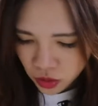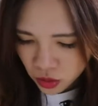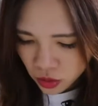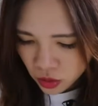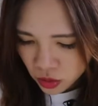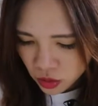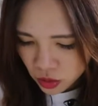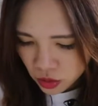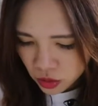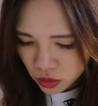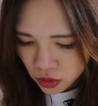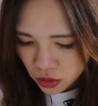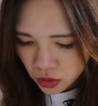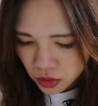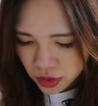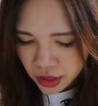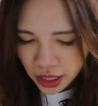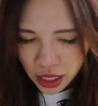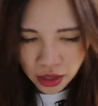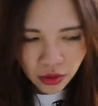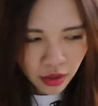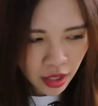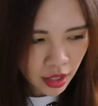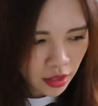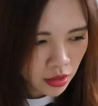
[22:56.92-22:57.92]
Oh,
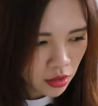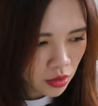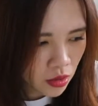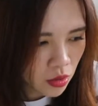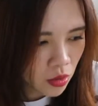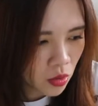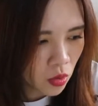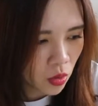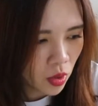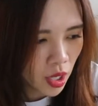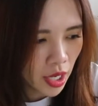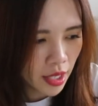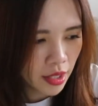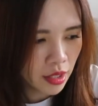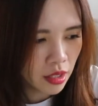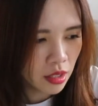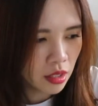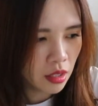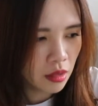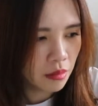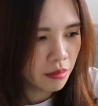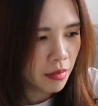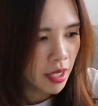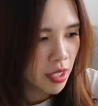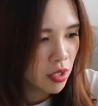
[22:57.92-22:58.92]
now I know why you're
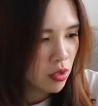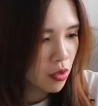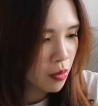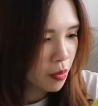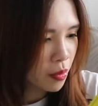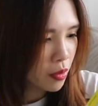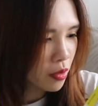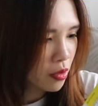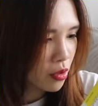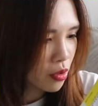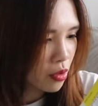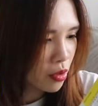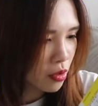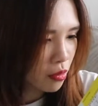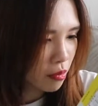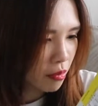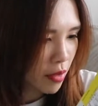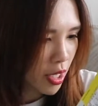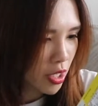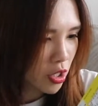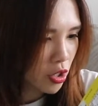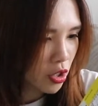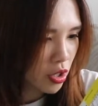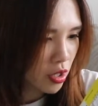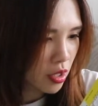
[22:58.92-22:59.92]
not meant to put too
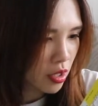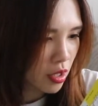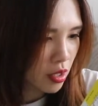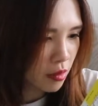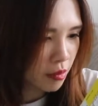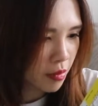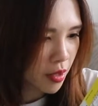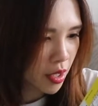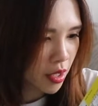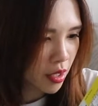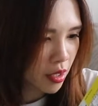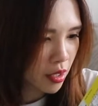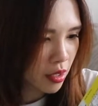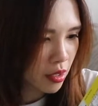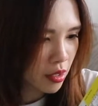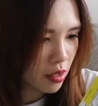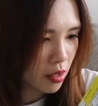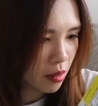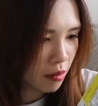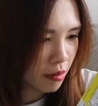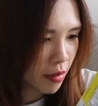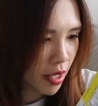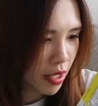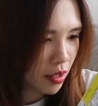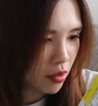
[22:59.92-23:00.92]
much in it, because you're
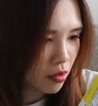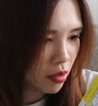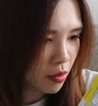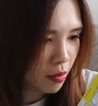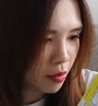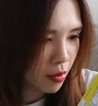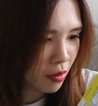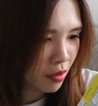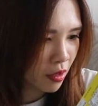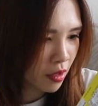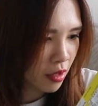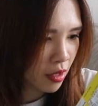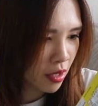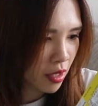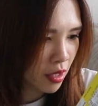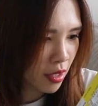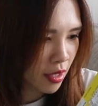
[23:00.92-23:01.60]
meant to put the